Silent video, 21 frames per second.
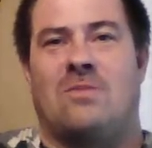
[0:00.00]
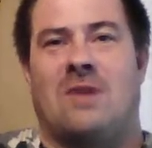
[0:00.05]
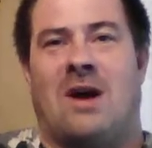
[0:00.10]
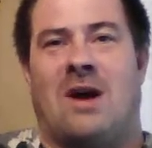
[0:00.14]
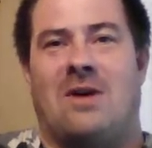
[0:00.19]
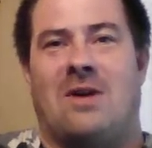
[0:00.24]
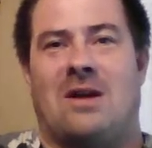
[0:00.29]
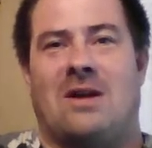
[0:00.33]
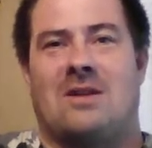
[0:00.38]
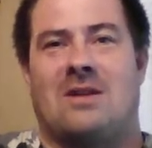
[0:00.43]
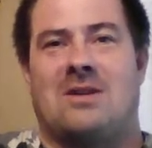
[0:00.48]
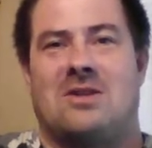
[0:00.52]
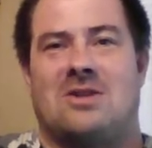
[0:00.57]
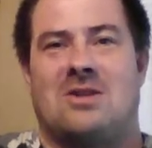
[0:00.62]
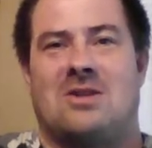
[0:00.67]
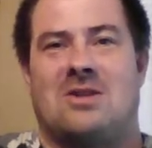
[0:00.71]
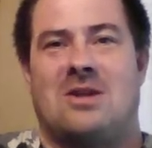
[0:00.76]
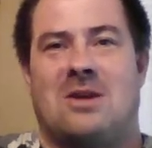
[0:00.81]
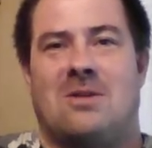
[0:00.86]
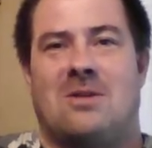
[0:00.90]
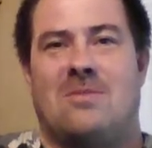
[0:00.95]
Now I get to
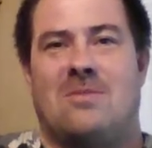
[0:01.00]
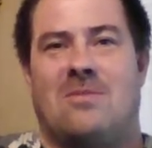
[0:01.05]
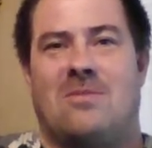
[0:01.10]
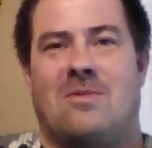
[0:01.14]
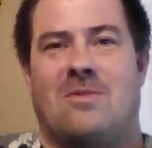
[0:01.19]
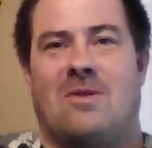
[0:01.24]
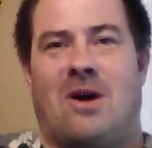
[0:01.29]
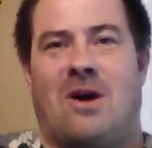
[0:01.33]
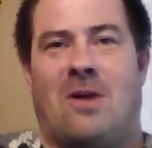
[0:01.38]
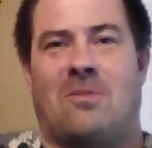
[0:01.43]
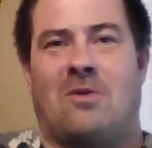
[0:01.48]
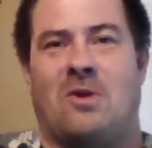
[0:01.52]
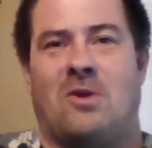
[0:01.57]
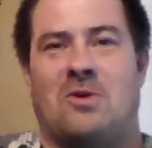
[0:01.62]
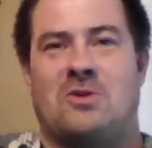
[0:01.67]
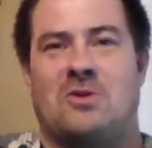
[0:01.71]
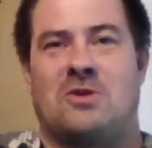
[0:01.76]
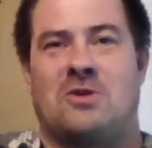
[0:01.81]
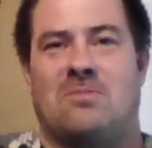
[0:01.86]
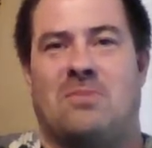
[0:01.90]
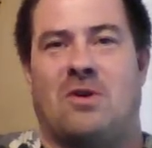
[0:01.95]
see it up
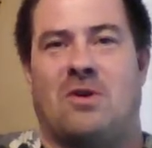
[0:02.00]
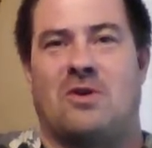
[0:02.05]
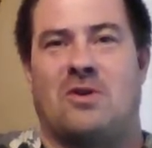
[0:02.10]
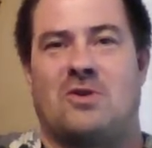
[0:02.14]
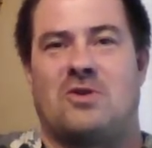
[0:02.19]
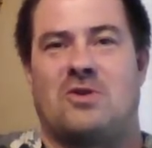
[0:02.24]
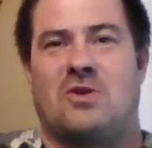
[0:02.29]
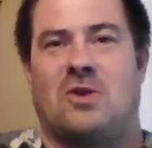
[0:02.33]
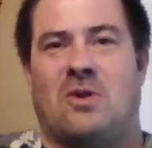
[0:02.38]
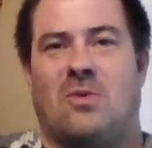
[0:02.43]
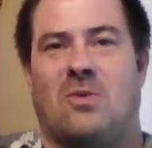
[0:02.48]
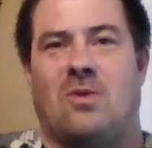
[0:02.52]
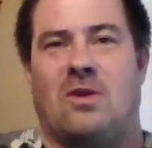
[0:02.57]
close and personal